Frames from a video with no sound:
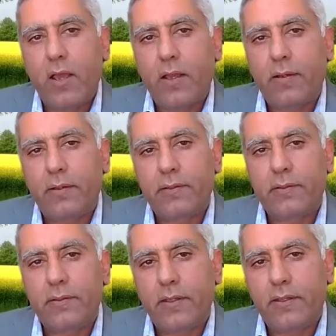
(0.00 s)
And
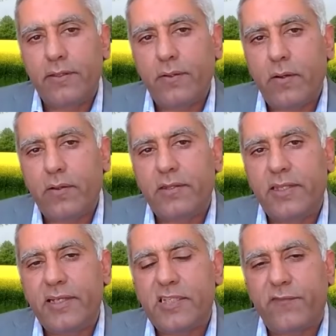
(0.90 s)
you know,
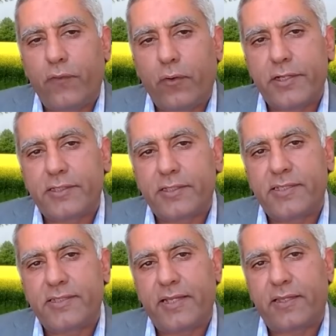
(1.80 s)
these
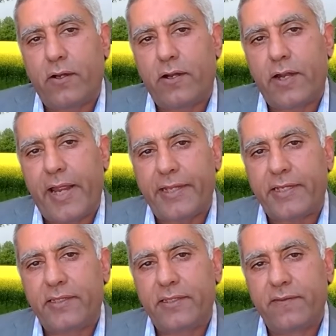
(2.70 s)
forces that are
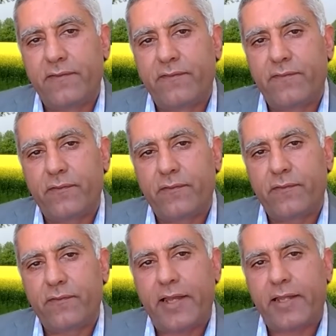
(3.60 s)
active
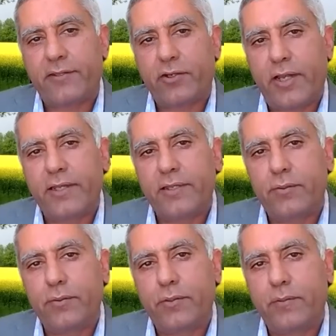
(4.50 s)
and try
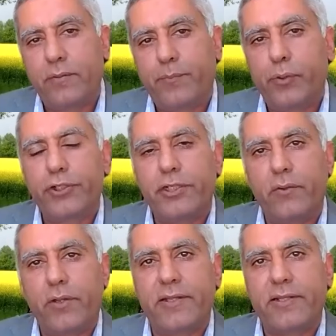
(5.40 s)
to push the
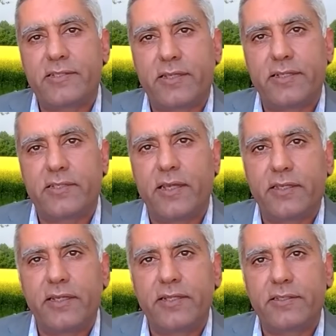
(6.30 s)
United States
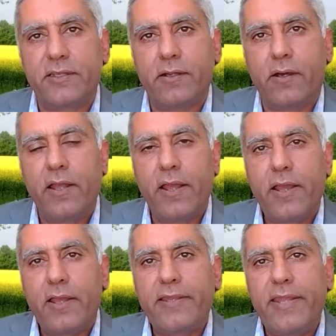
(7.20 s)
against Iran,
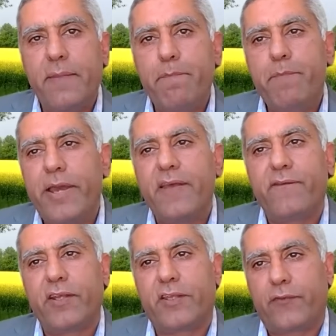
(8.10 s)
they
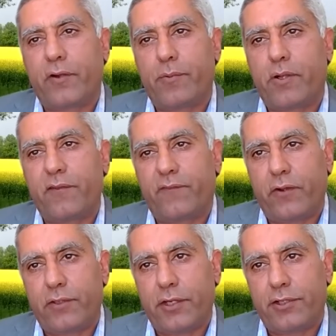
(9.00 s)
benefit from
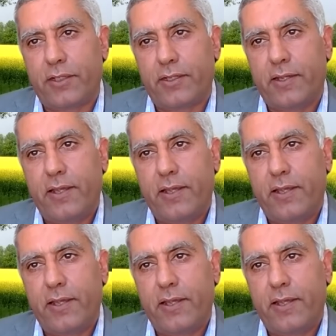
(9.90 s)
confrontation.